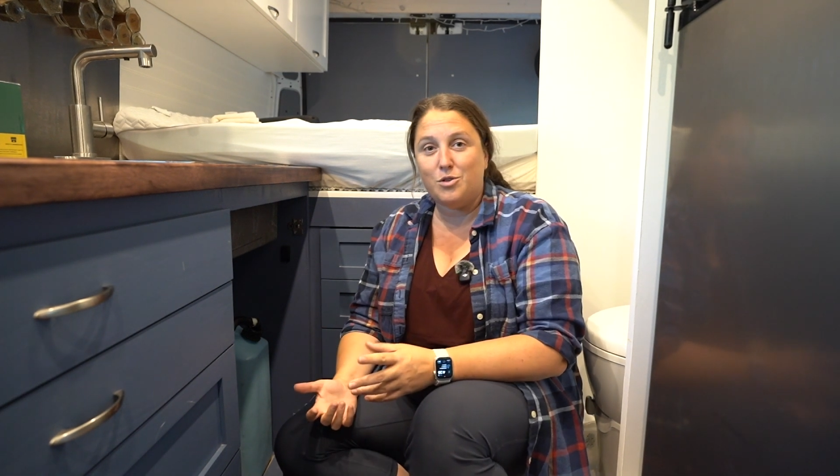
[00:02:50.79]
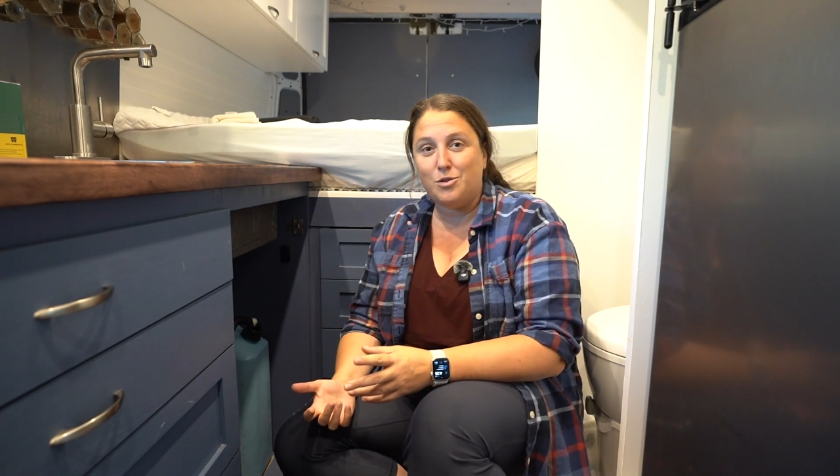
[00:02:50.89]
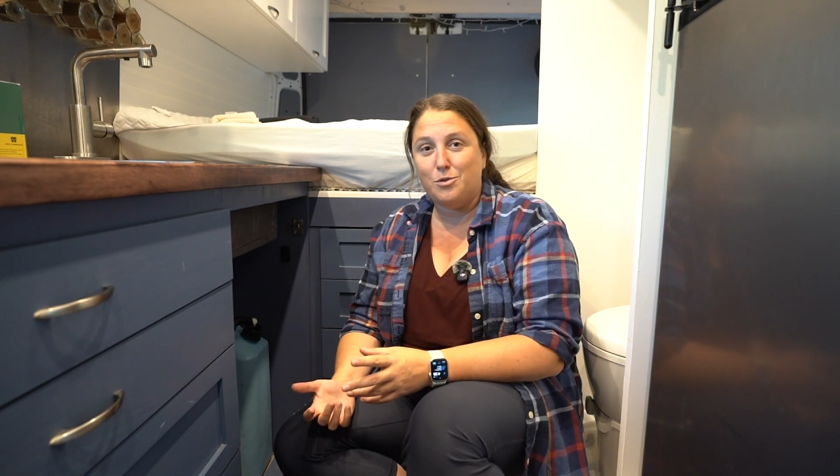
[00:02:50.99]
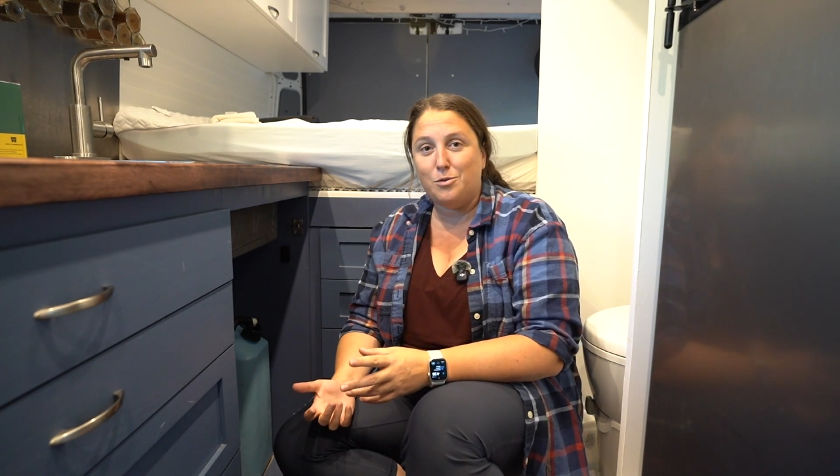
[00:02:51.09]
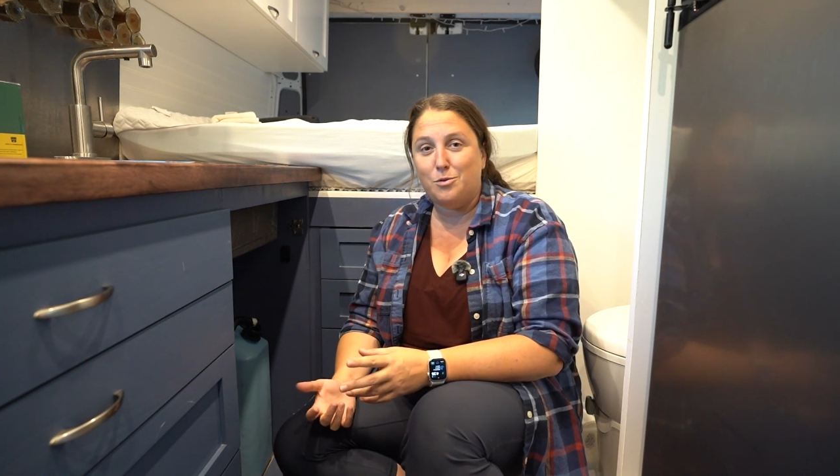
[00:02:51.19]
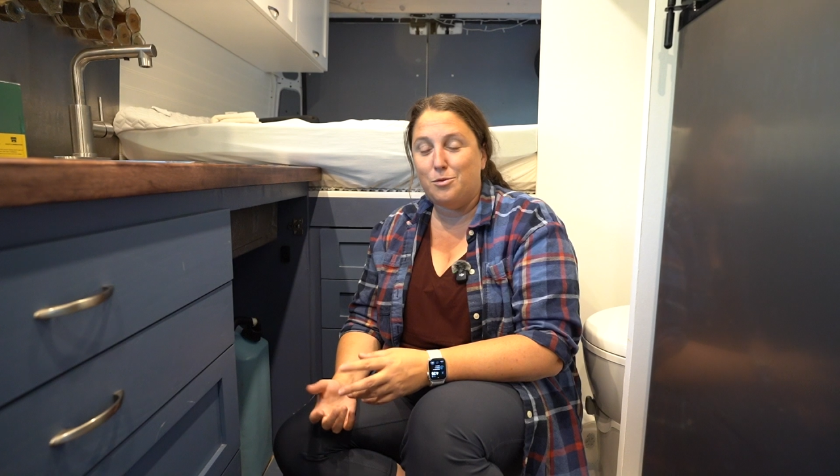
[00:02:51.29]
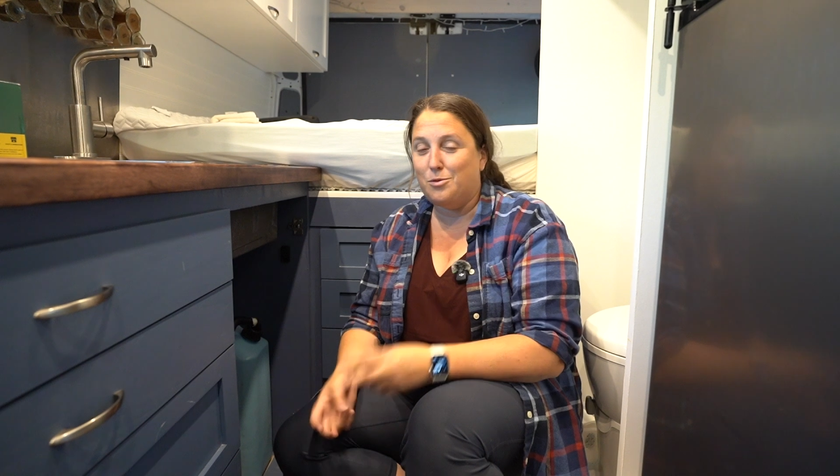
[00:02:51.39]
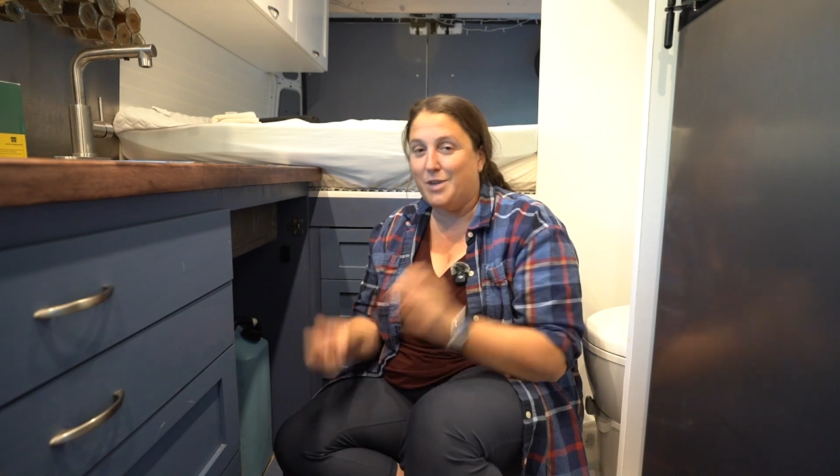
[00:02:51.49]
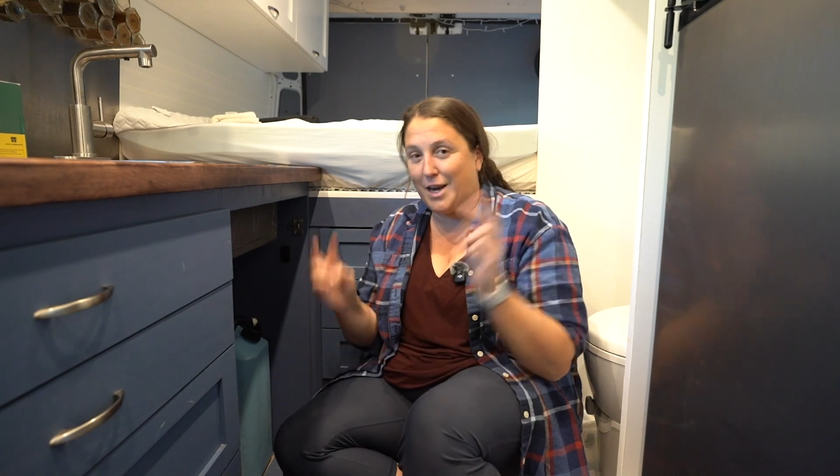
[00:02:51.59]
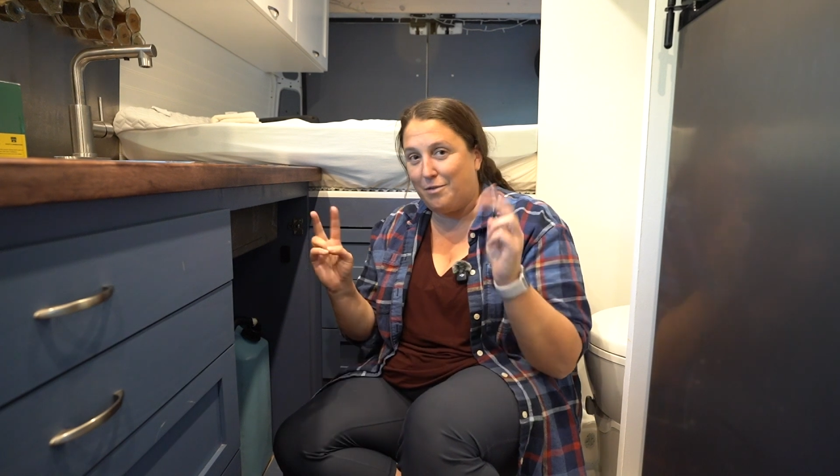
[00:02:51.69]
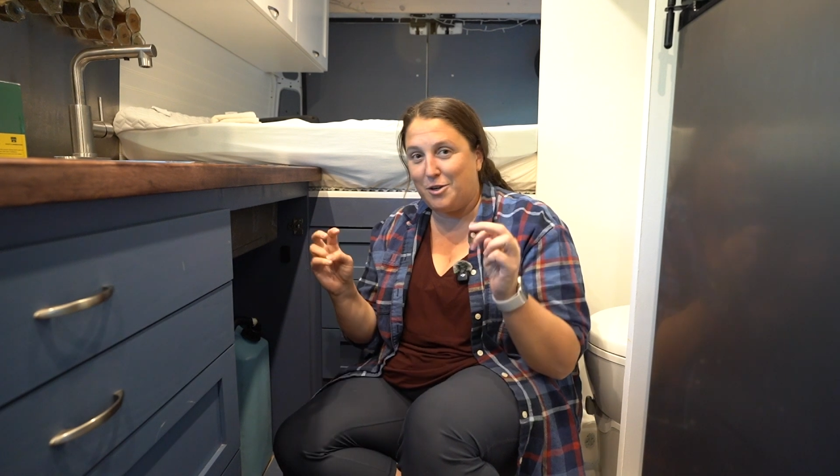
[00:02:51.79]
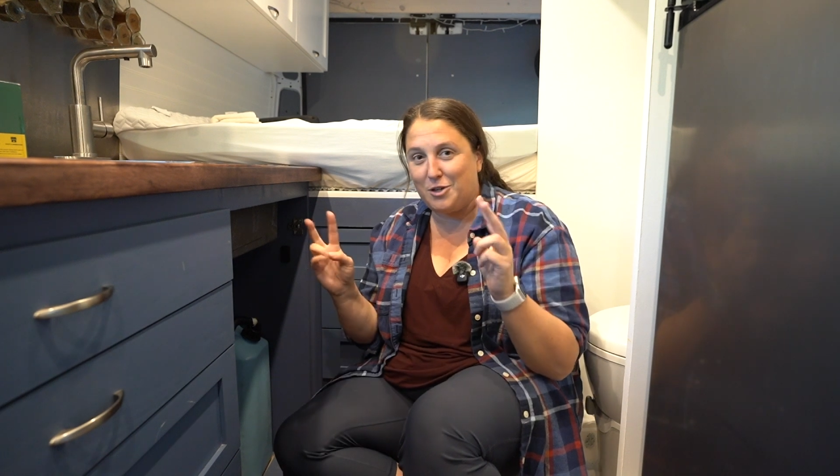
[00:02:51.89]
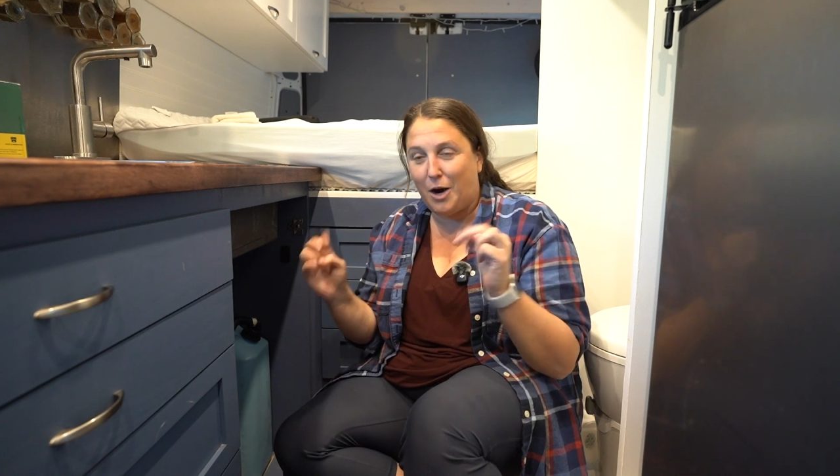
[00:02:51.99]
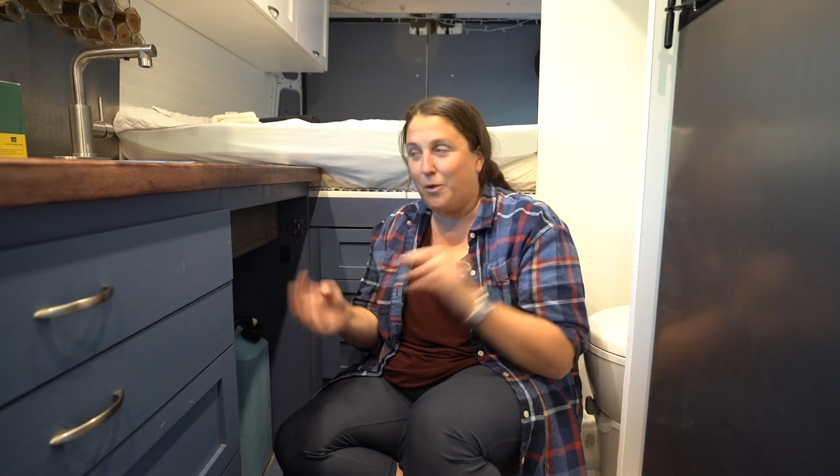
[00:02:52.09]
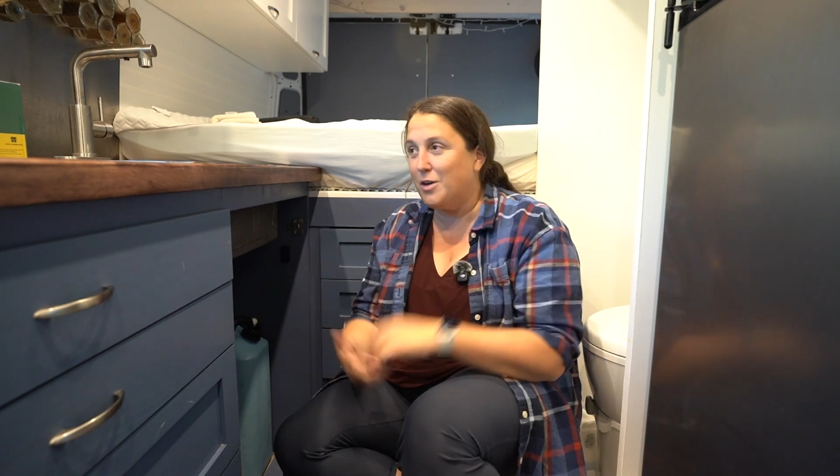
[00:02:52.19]
to Navy
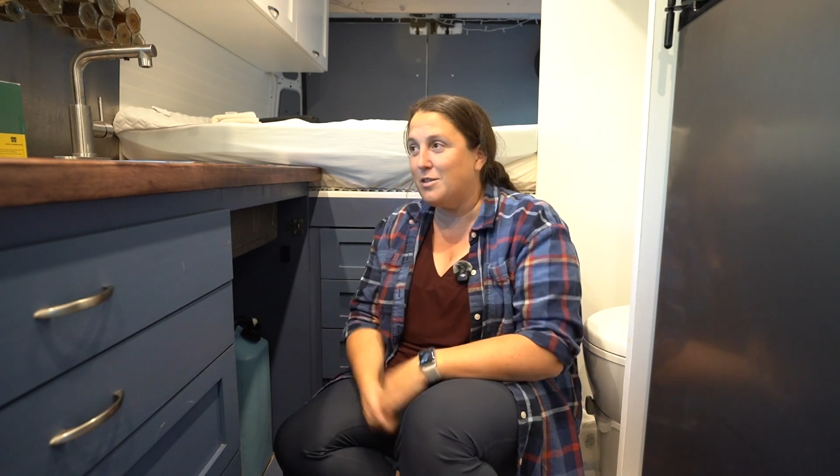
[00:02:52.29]
showers,